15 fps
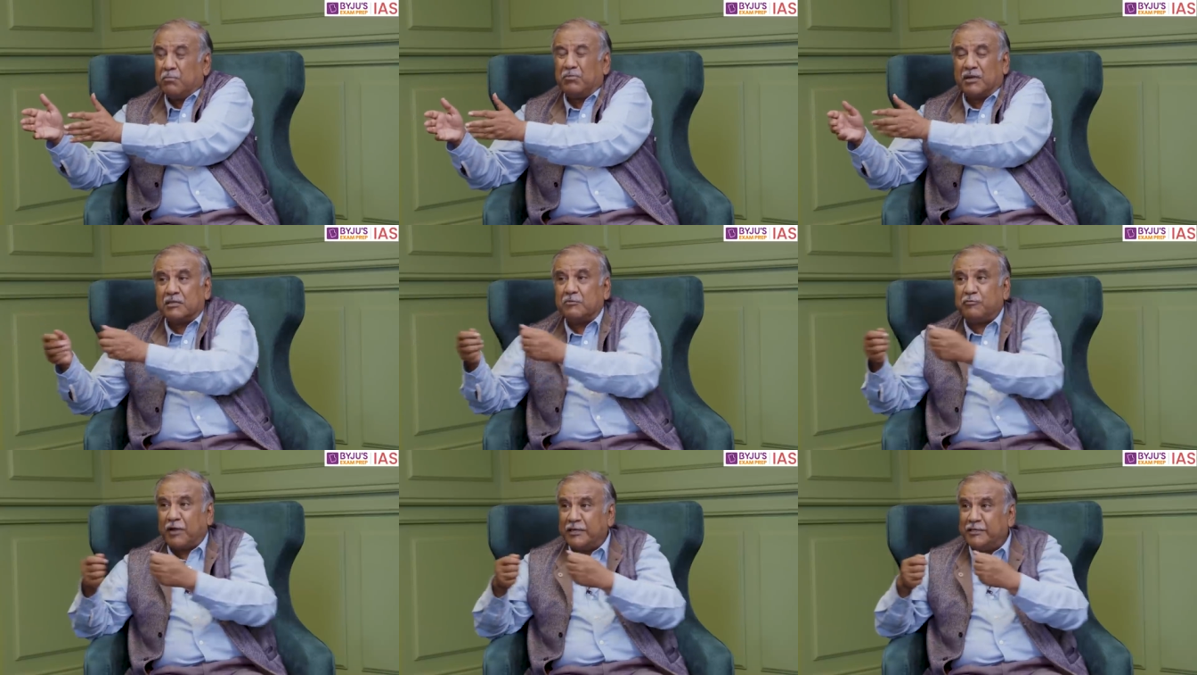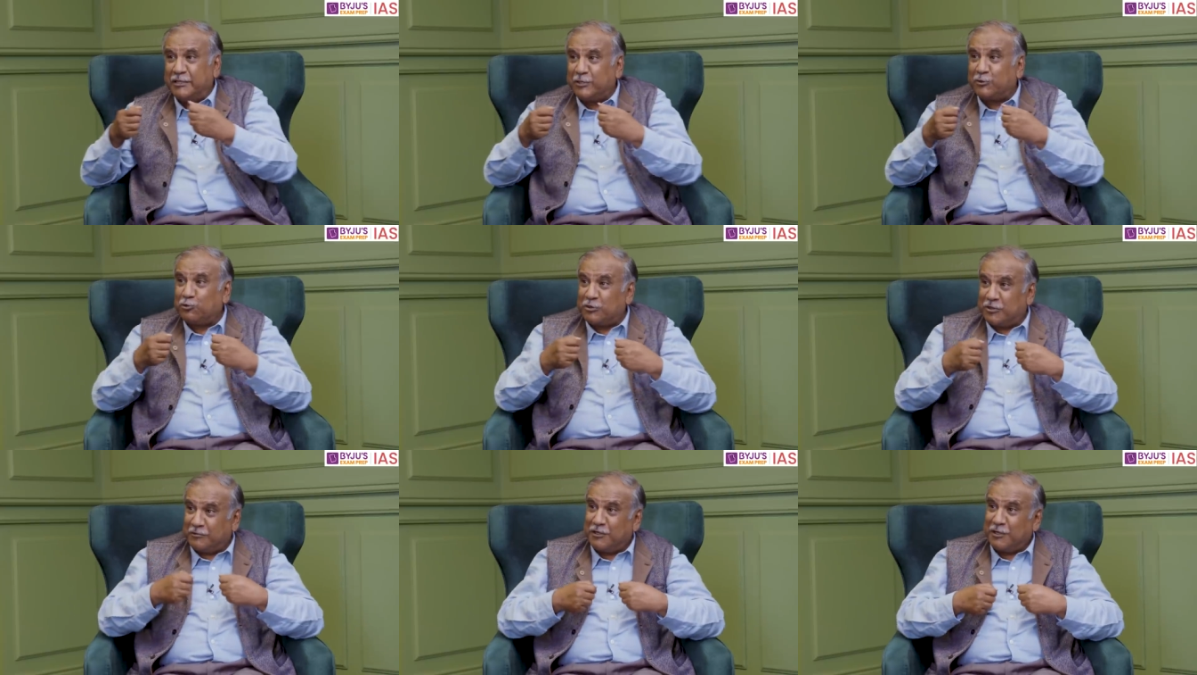But if I need
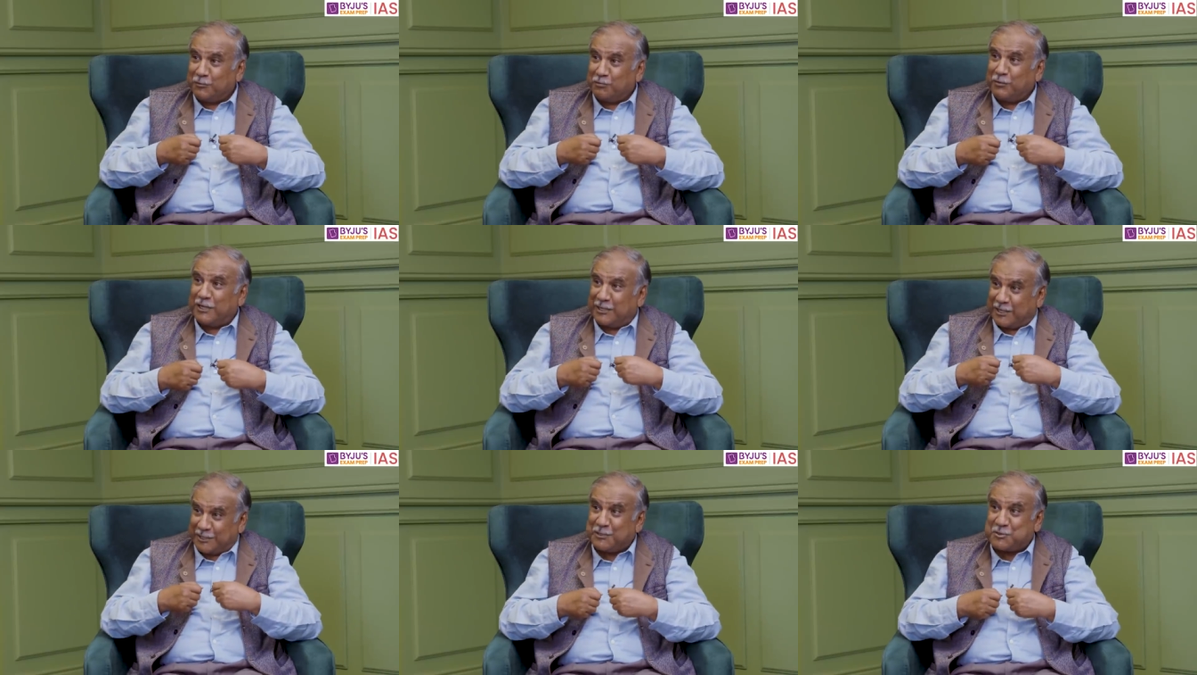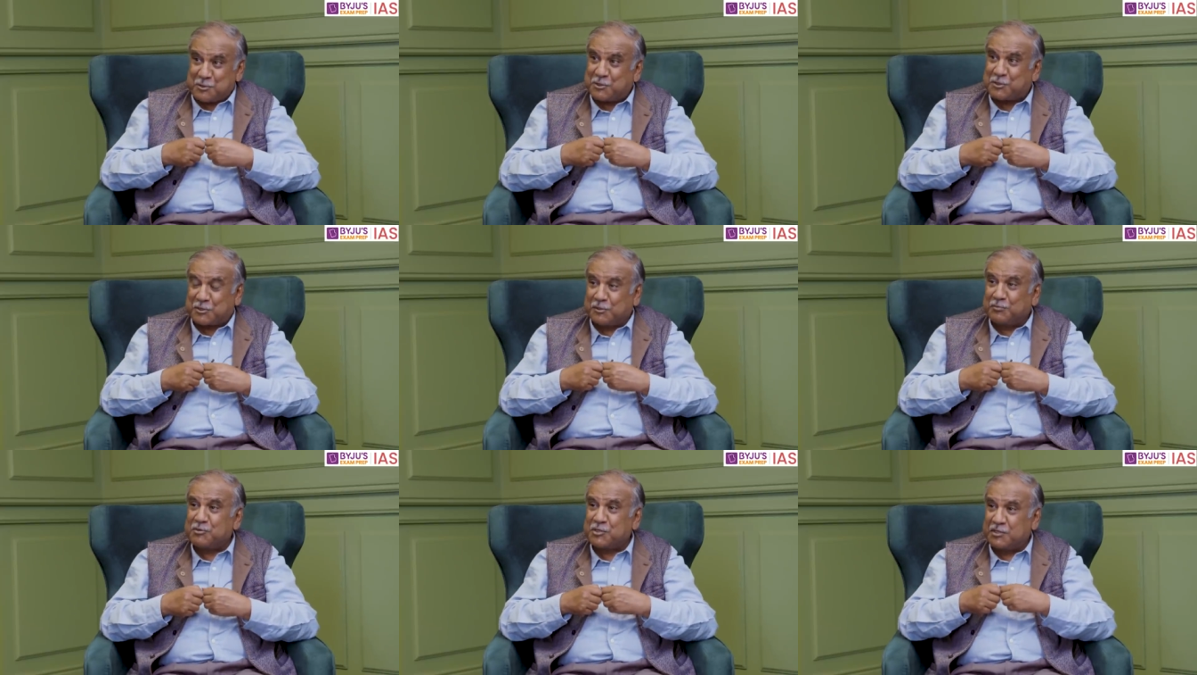to develop my health
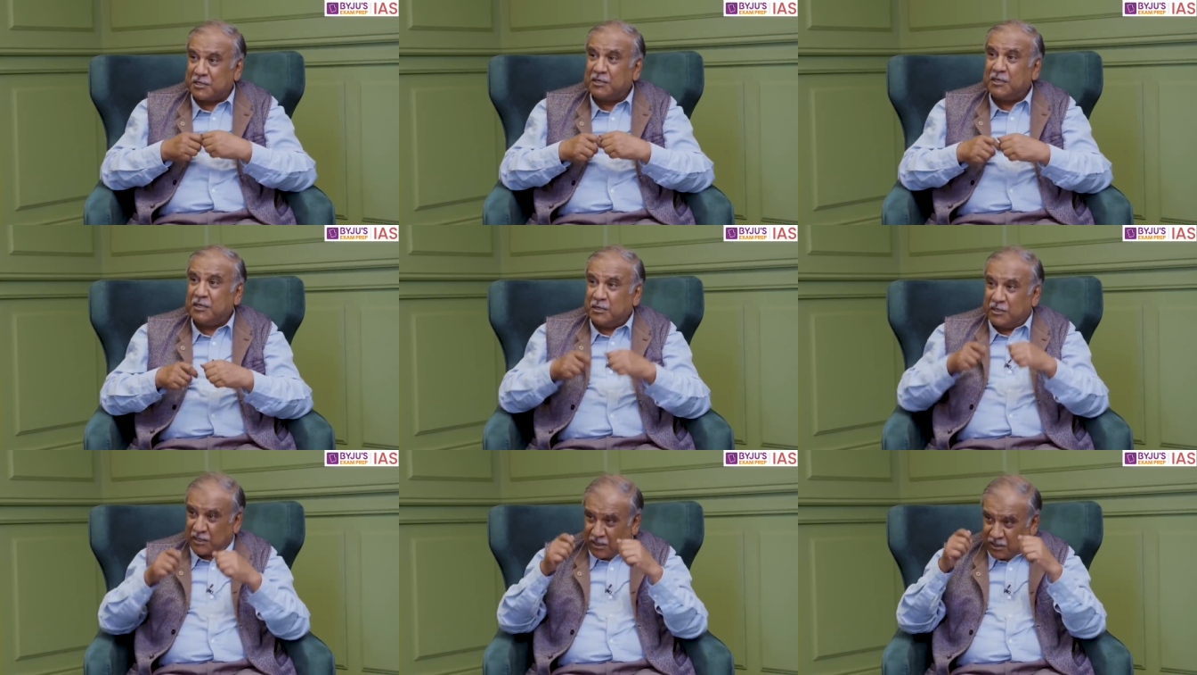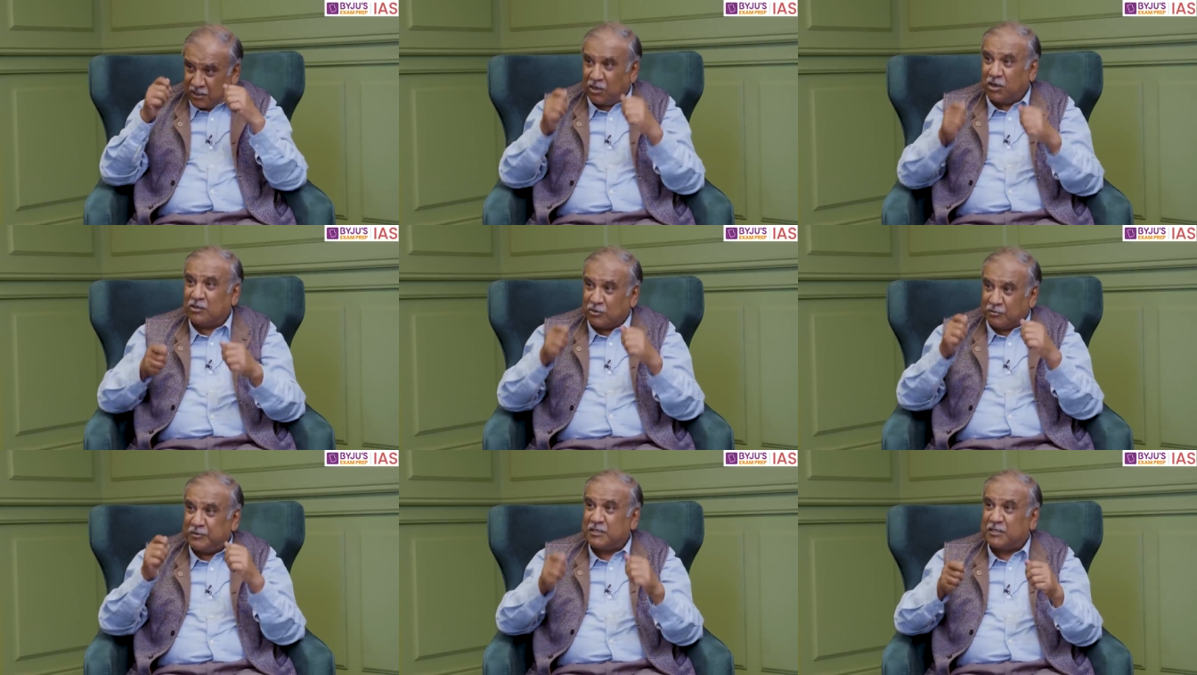systems, a
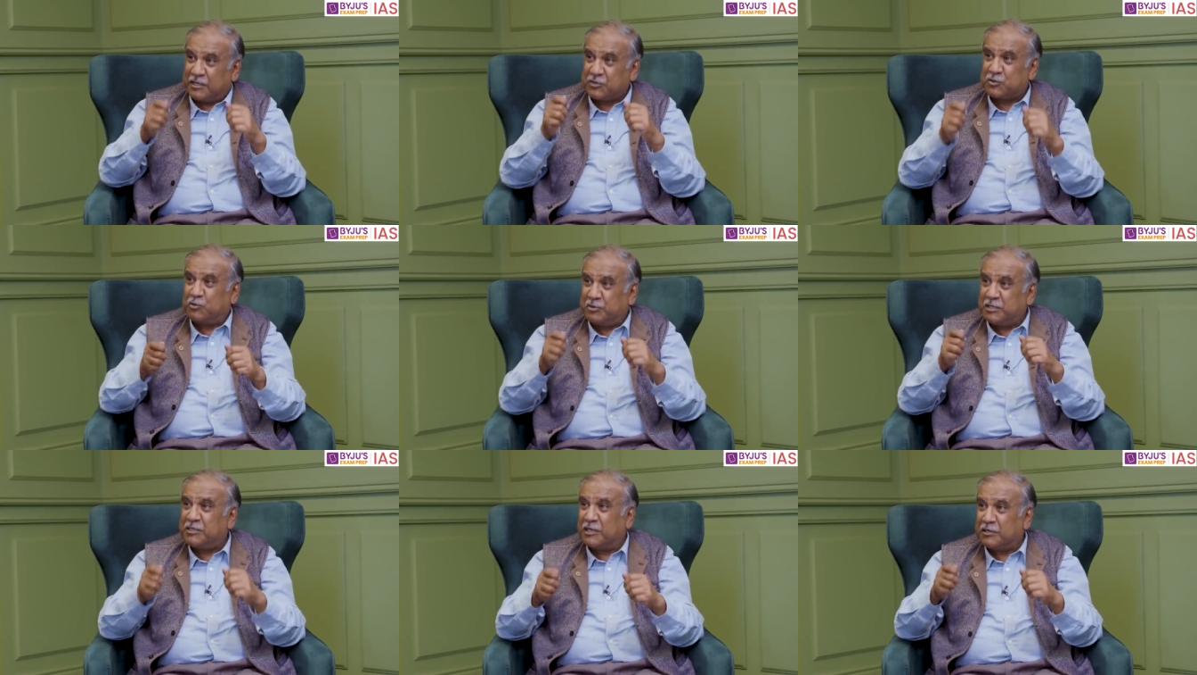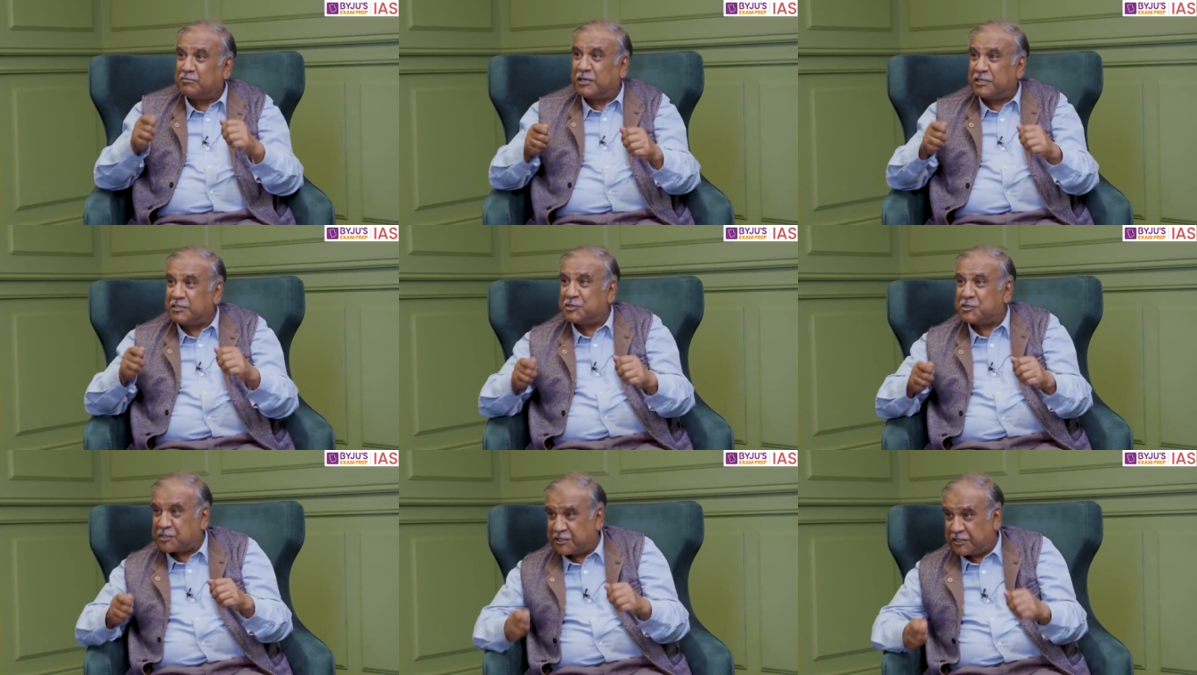lot of it has to be done by
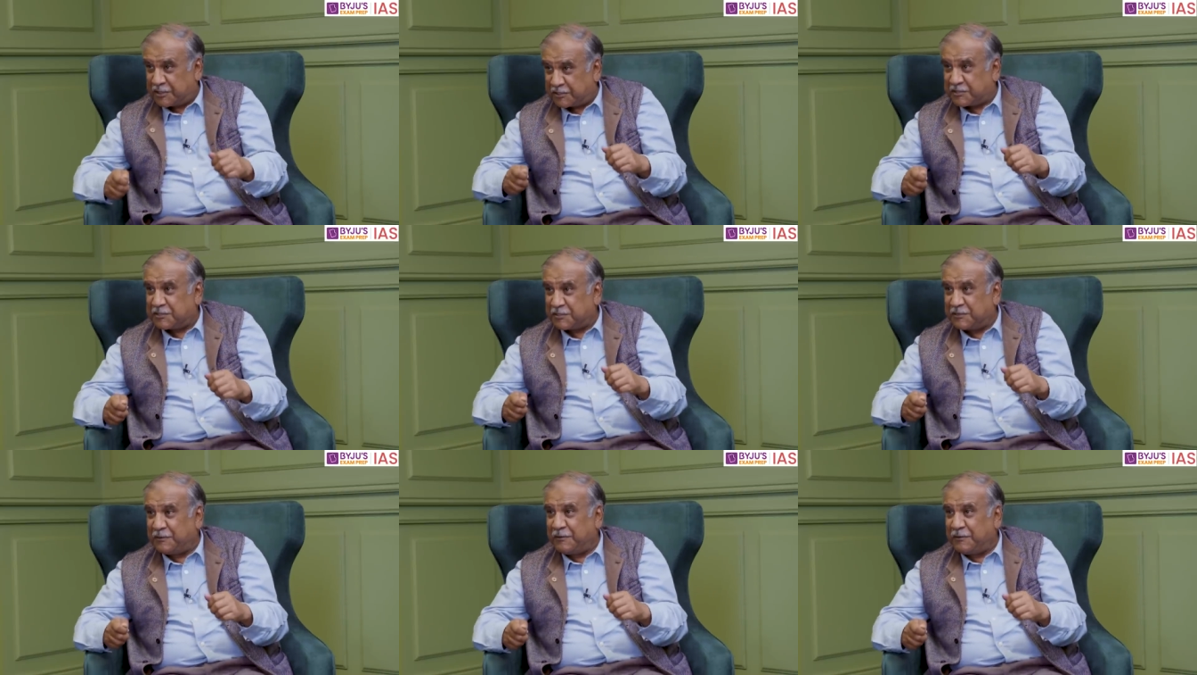the state.